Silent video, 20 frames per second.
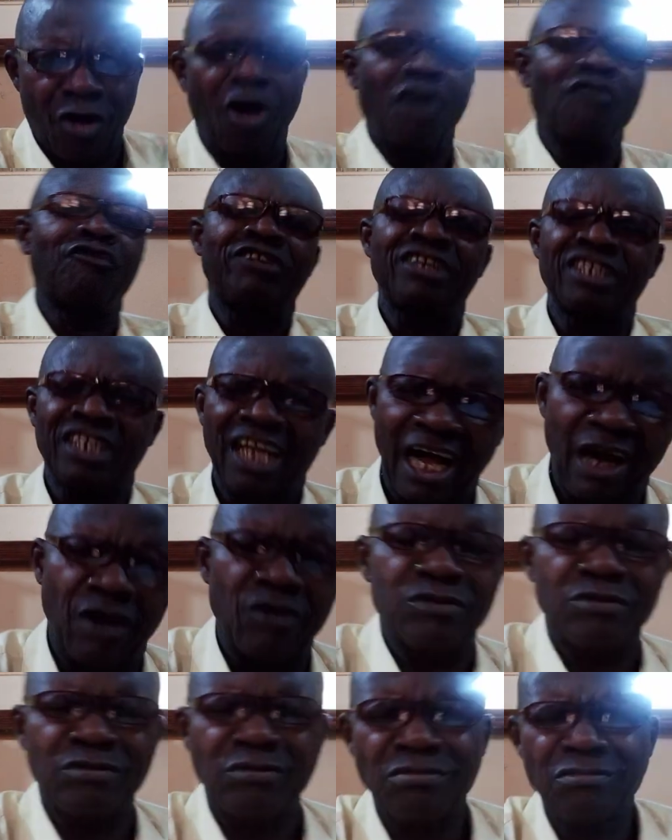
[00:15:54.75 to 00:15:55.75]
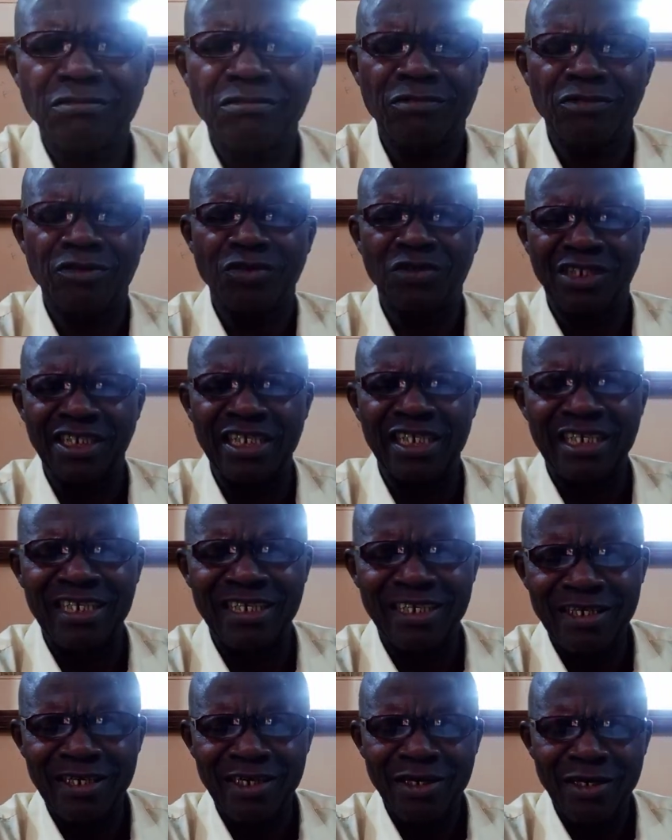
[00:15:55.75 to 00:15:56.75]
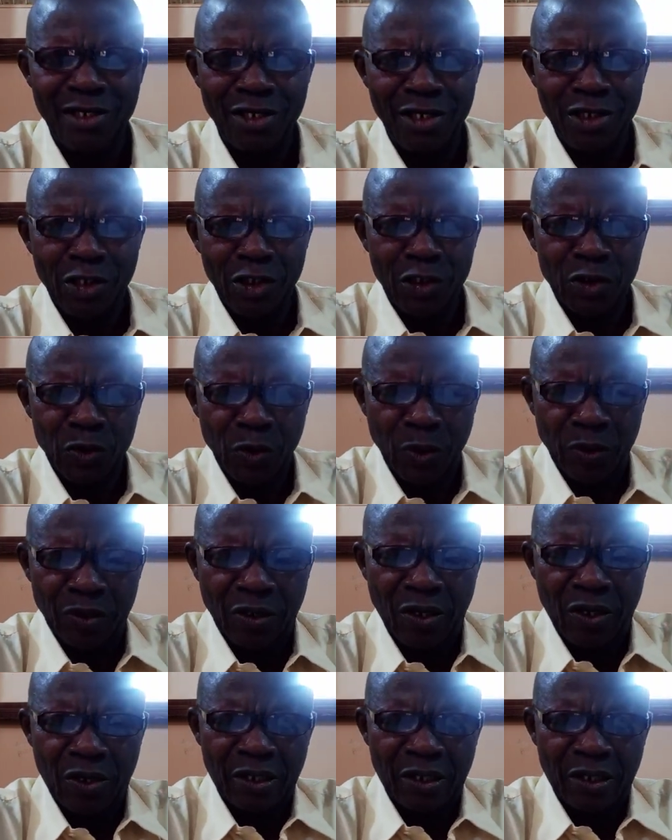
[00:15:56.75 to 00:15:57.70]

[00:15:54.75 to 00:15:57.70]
of a noun. See, so